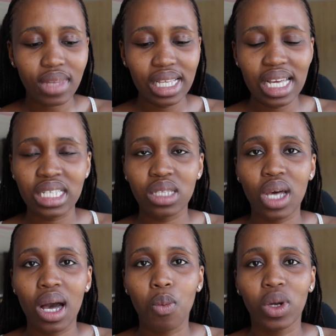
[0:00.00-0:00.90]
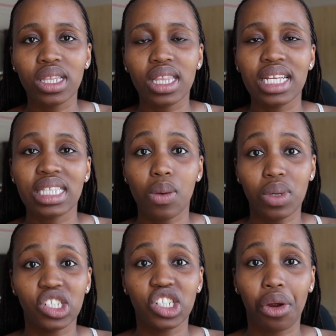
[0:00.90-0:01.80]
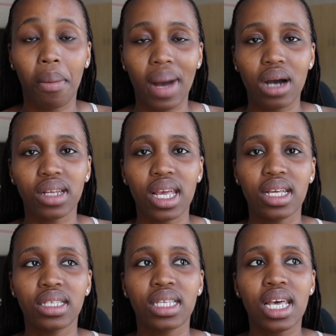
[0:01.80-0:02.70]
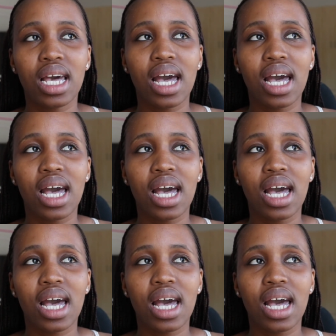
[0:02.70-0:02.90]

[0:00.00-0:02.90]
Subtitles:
yes, one of the things that I want to share about is